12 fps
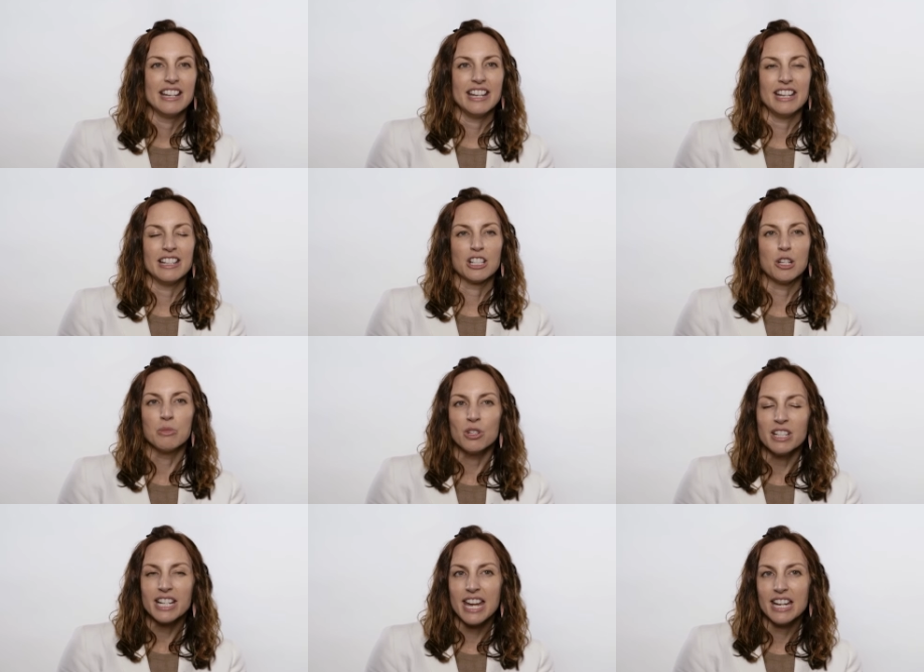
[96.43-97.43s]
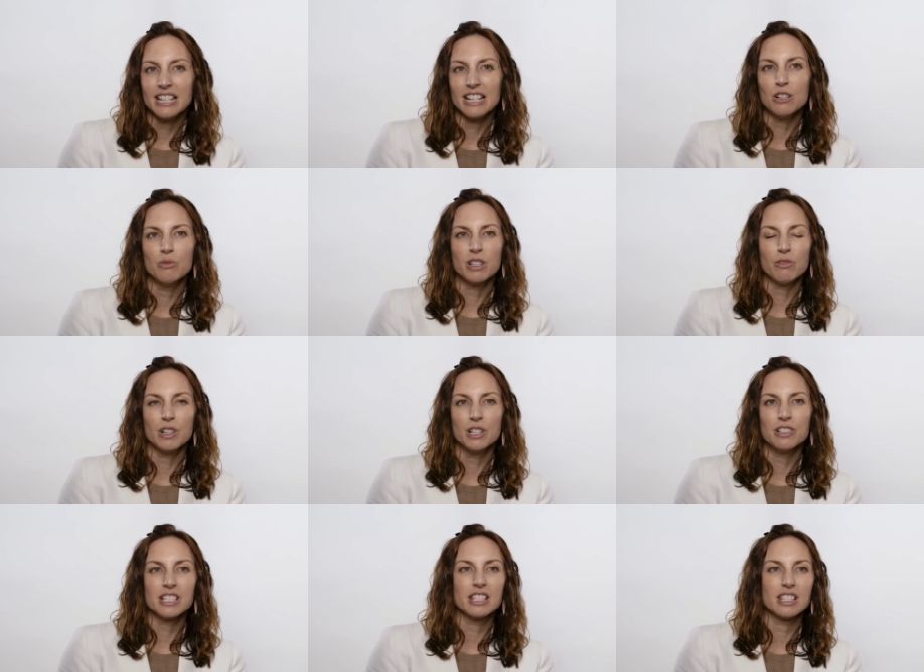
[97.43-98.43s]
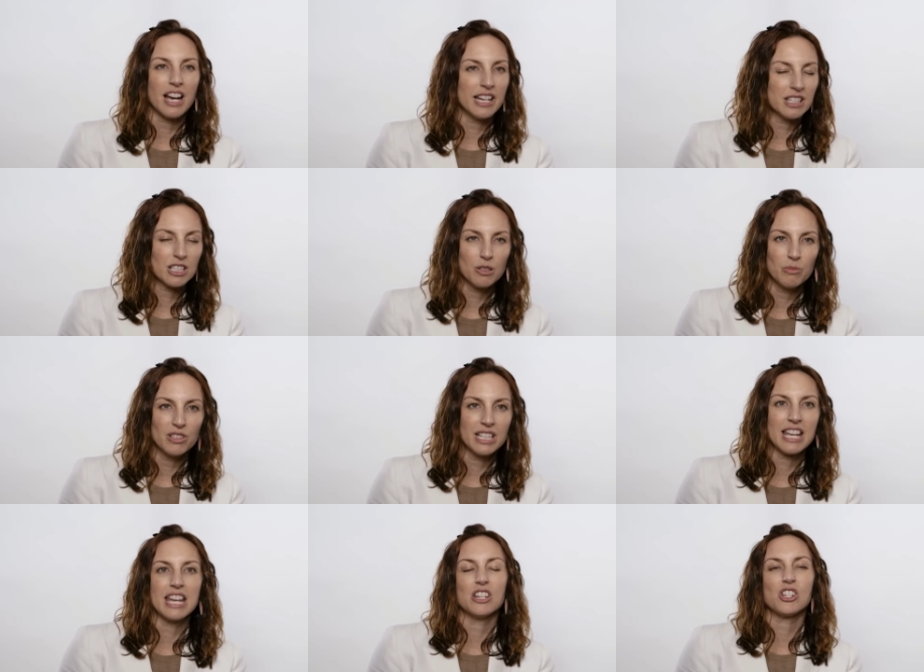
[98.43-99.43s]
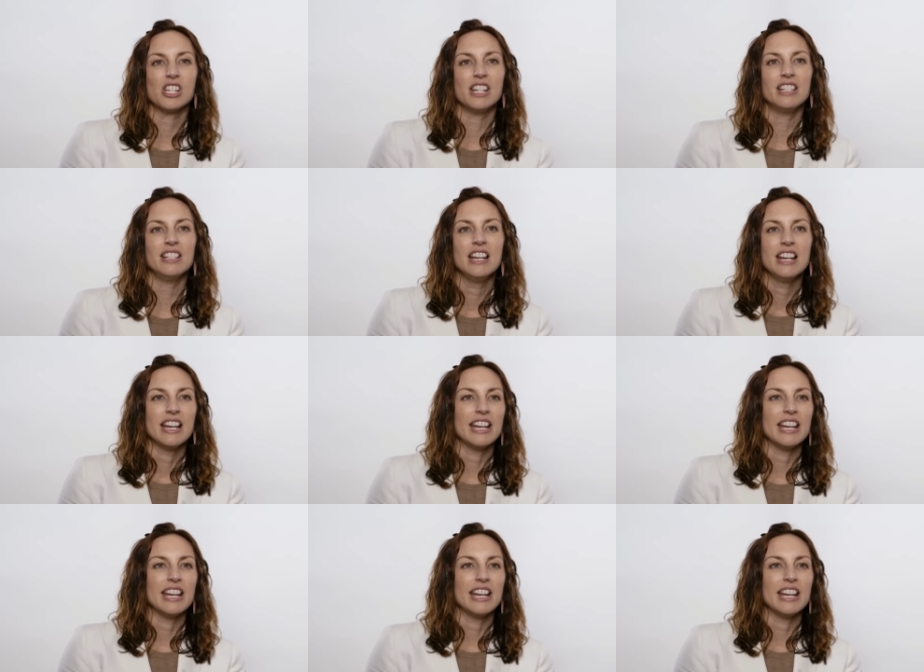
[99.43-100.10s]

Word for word: and communicating with folks, science communication,